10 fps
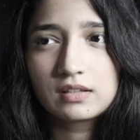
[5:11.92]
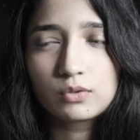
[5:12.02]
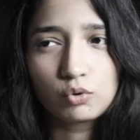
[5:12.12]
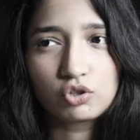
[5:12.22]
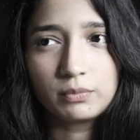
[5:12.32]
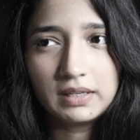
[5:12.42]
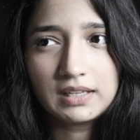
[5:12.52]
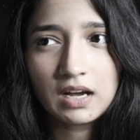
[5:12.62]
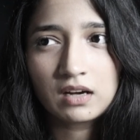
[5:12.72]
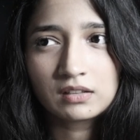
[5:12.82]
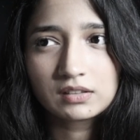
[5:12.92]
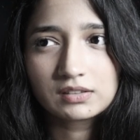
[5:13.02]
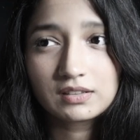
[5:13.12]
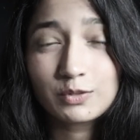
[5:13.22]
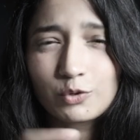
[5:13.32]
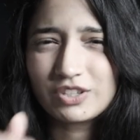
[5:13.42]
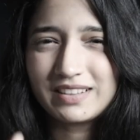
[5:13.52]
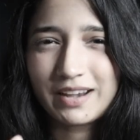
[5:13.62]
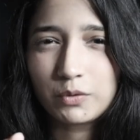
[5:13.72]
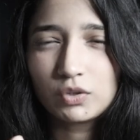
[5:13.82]
social media, social
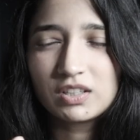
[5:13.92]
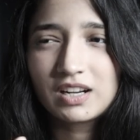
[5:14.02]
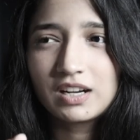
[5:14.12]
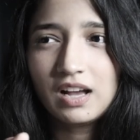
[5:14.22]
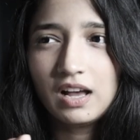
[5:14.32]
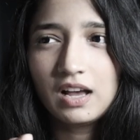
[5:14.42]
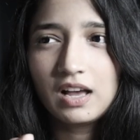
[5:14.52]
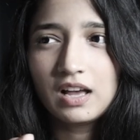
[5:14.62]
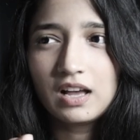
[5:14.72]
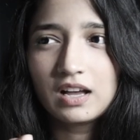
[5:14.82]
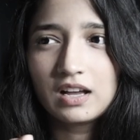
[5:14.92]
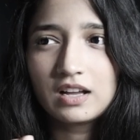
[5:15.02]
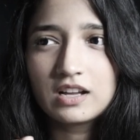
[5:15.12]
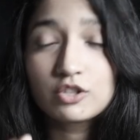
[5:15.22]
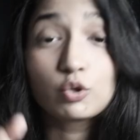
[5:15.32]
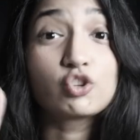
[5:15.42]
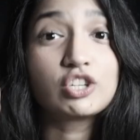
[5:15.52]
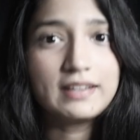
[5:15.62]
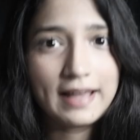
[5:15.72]
network, social